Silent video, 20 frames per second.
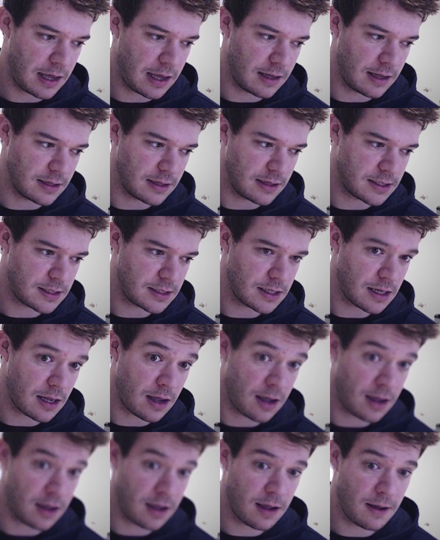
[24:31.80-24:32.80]

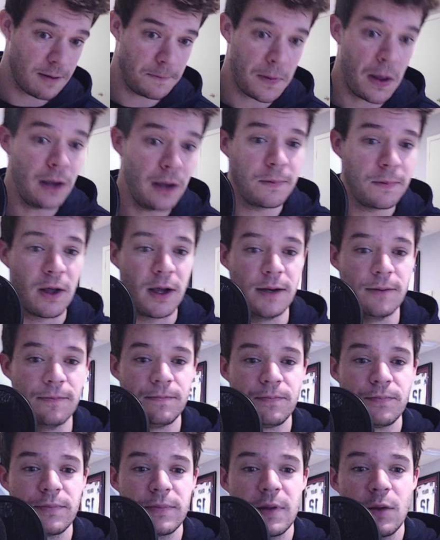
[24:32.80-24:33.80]
is
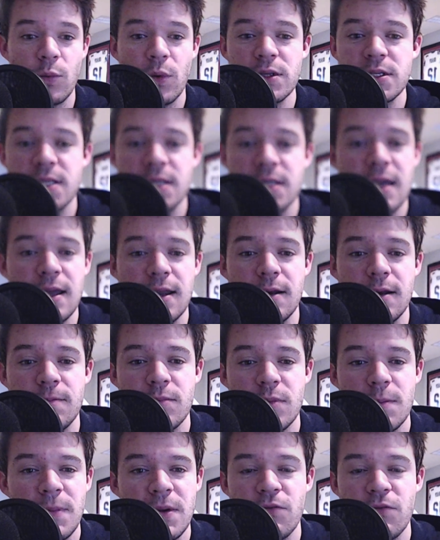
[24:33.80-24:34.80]
Pipeline. Once
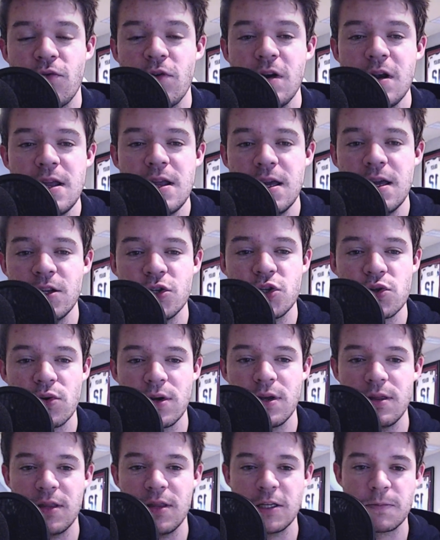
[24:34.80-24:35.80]
again, been really
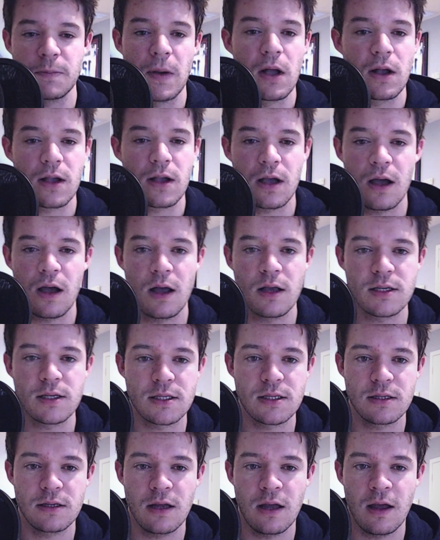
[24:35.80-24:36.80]
enjoying this
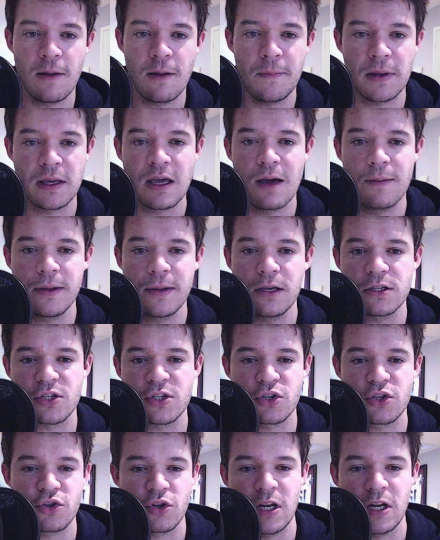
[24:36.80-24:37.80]
podcast,
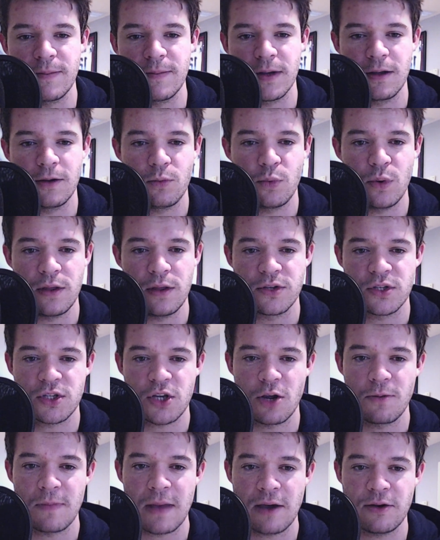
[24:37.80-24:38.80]
becoming a streamer with
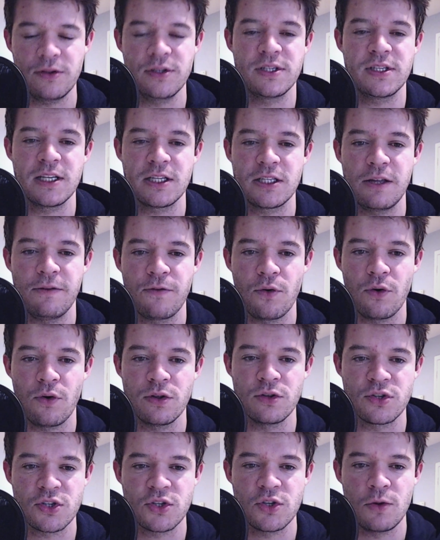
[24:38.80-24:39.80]
Stone Mountain
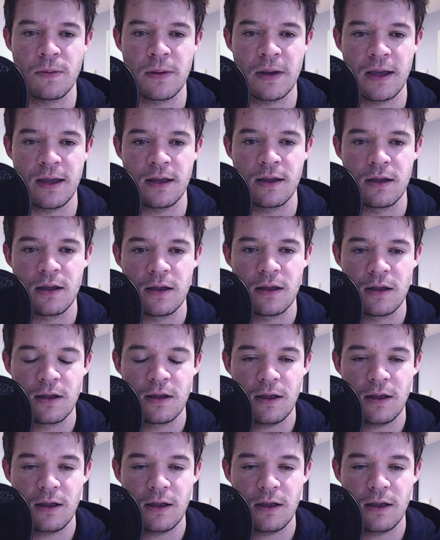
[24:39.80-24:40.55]
64 and Snoopy,